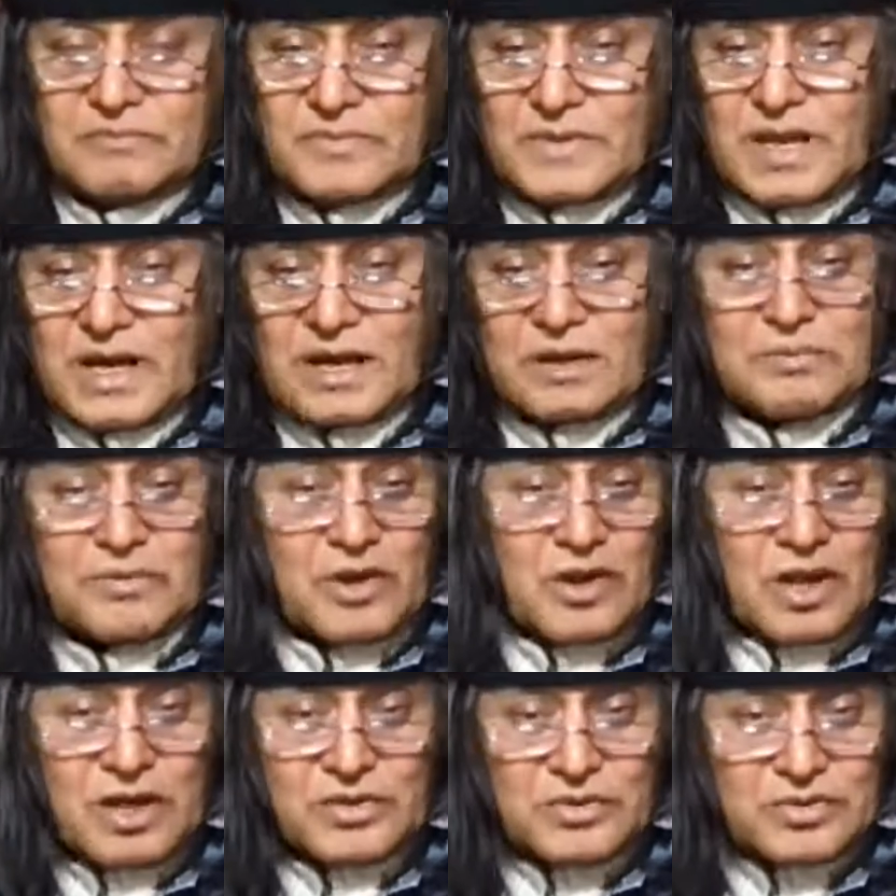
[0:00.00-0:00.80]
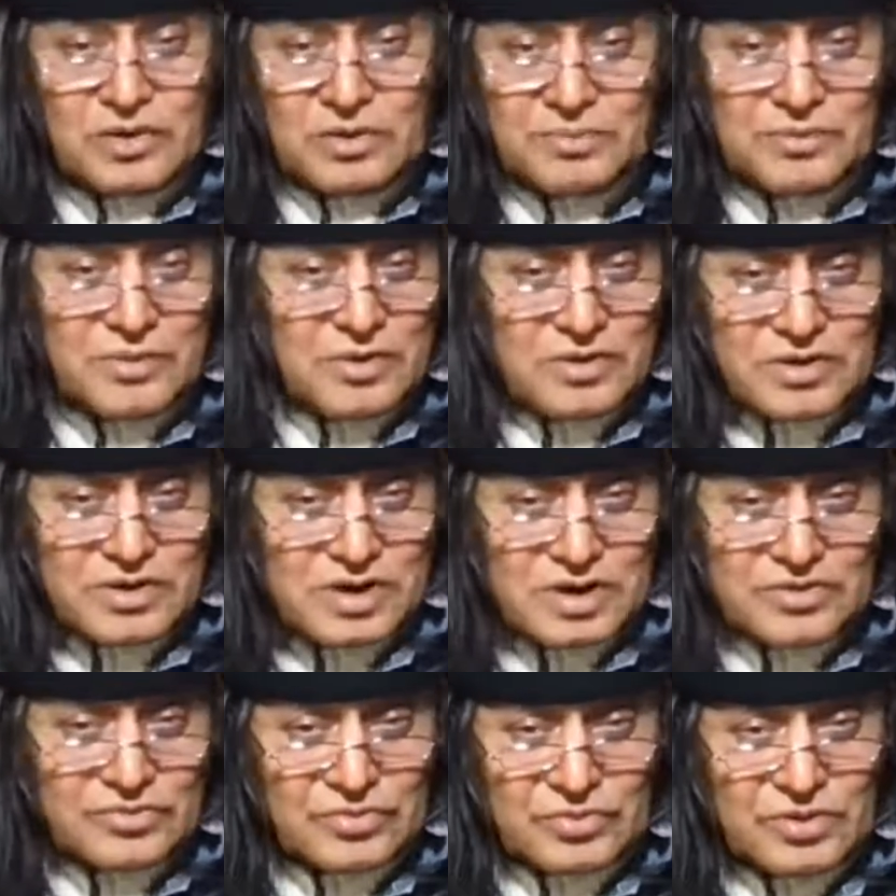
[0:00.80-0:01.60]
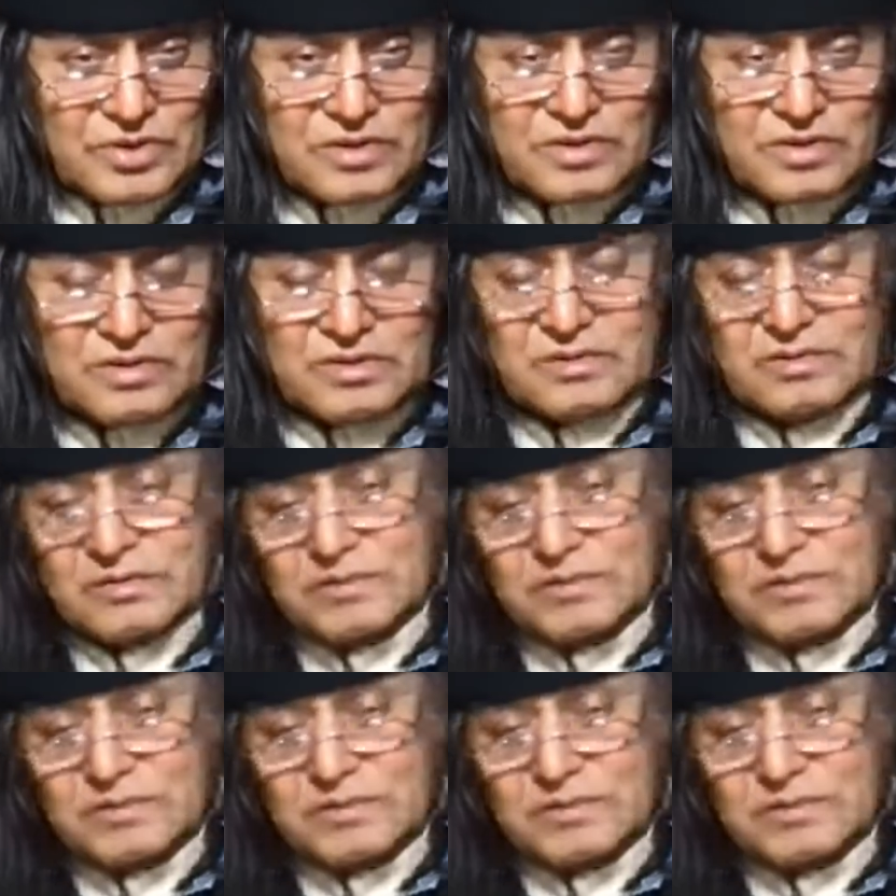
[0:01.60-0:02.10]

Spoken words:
kind of knowledge of, contacts with.